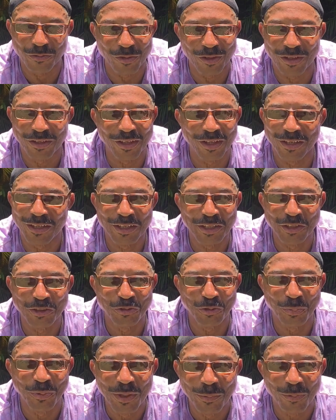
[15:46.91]
for other Gullah
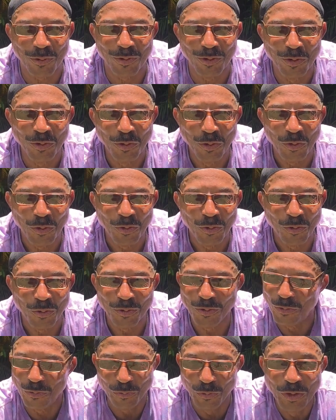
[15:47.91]
Geechee people.
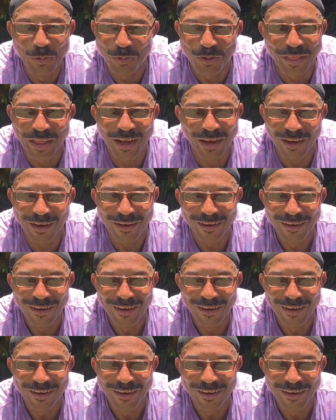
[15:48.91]
We were there.